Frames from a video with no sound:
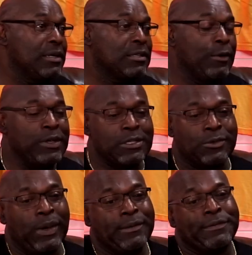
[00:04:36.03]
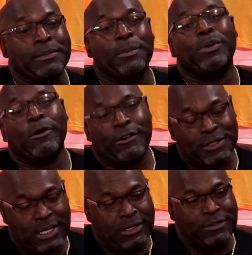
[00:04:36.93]
so we just went from the
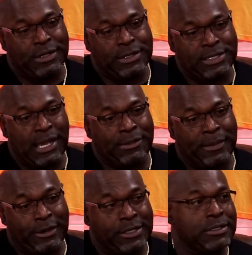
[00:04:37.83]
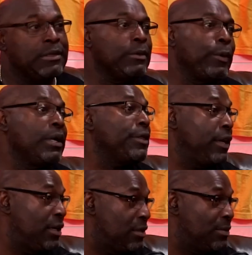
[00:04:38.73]
poorest country in South America to the
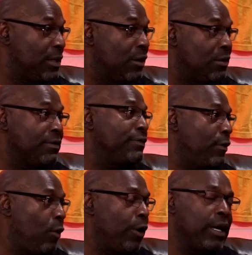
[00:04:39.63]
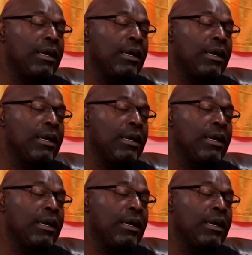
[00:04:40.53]
wealthiest because of oil.